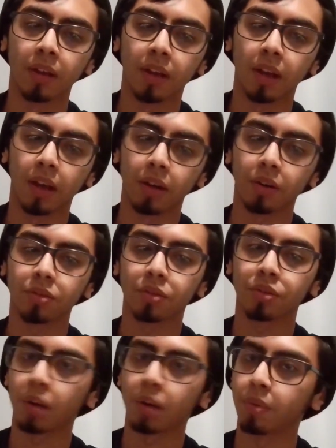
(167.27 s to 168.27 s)
and also
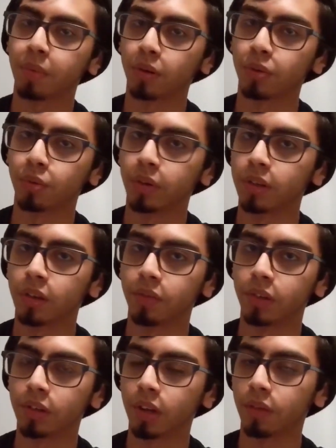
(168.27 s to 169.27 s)
Cyberpunk
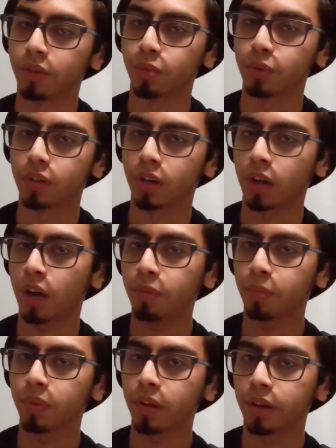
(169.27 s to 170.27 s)
2077, which I
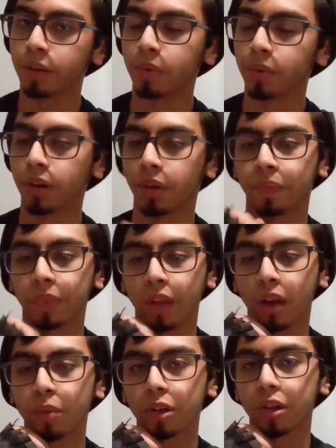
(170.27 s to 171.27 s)
haven't played, but I
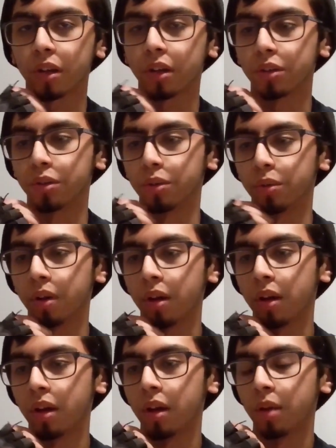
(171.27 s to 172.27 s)
am looking into,
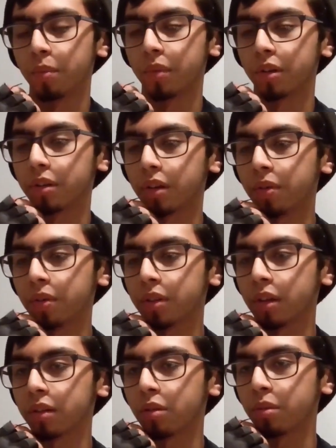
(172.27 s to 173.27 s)
because I've heard
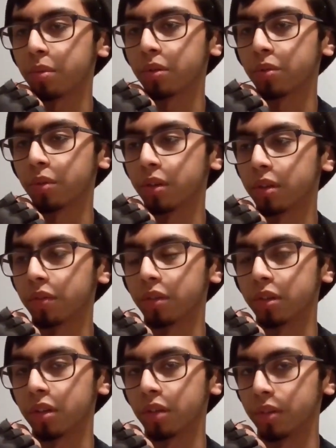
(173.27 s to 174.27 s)
that Cyberpunk
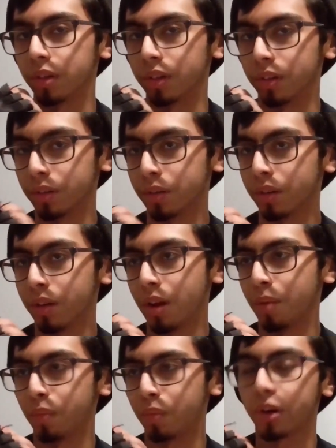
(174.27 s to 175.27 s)
2077 is
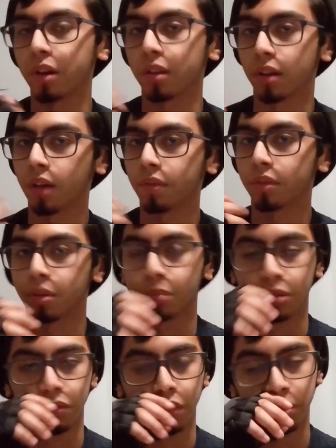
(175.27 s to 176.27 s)
pretty alive in
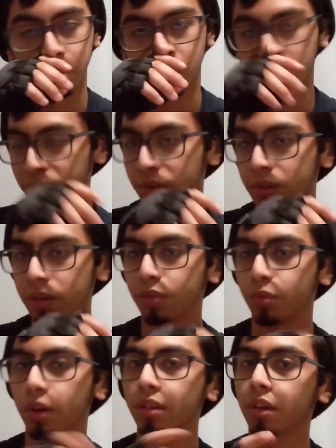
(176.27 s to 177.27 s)
terms of open world.
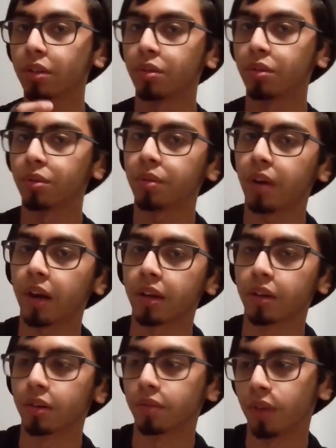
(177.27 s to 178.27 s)
Red Dead 2 I
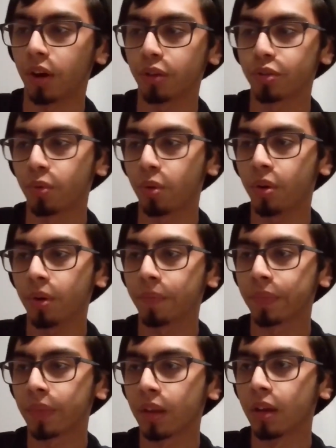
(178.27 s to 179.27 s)
can vouch for,
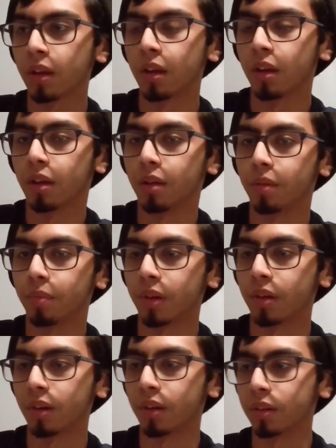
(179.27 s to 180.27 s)

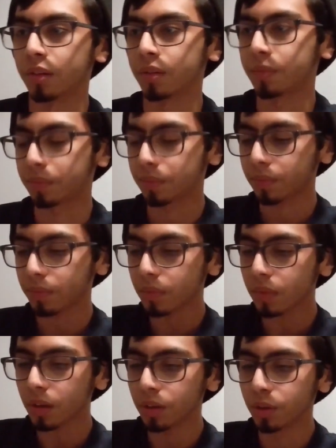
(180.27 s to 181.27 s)
because you